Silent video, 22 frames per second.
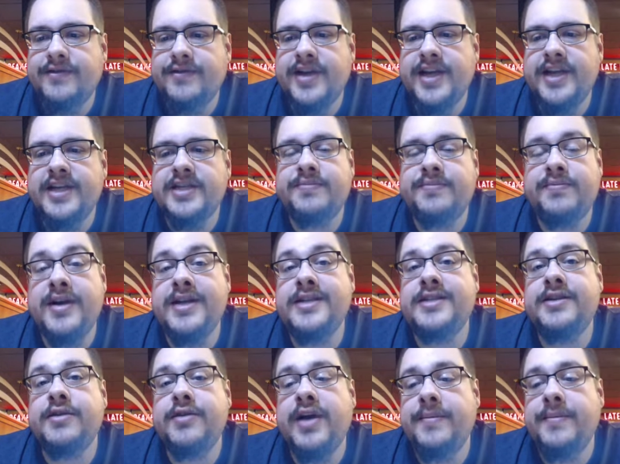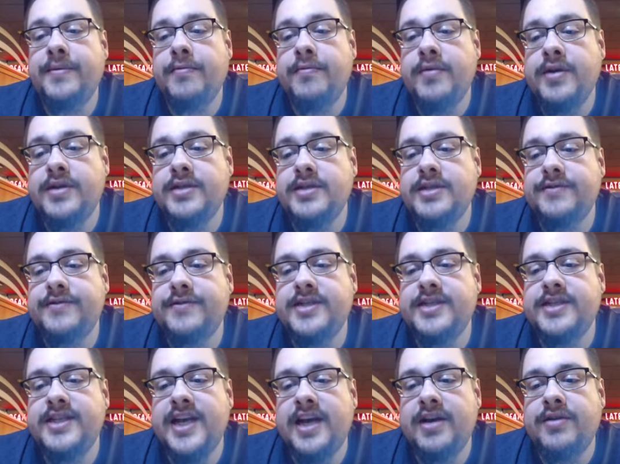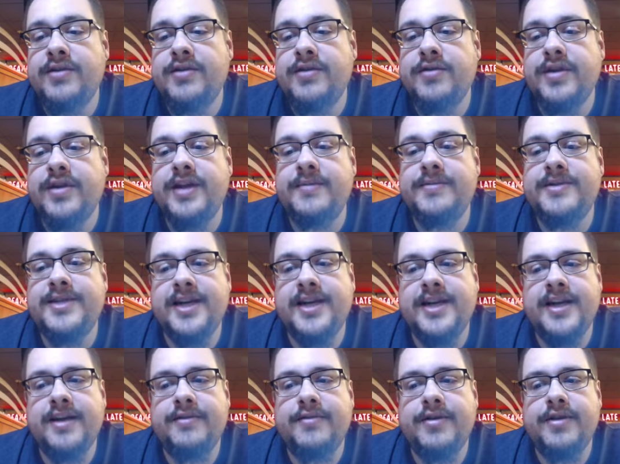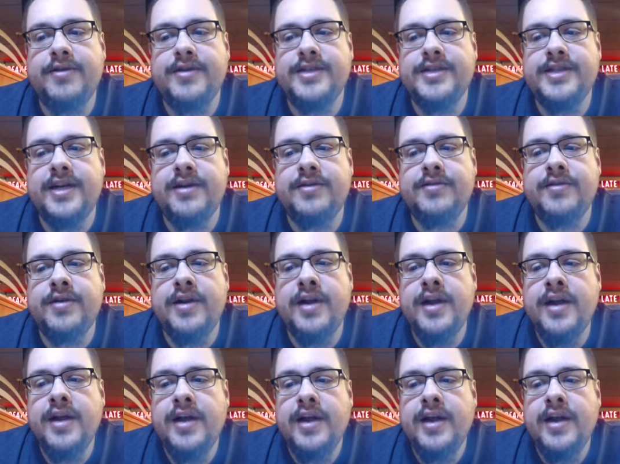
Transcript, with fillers: If a key is pressed, it'll happen once. If it's down, it'll keep checking whether it's down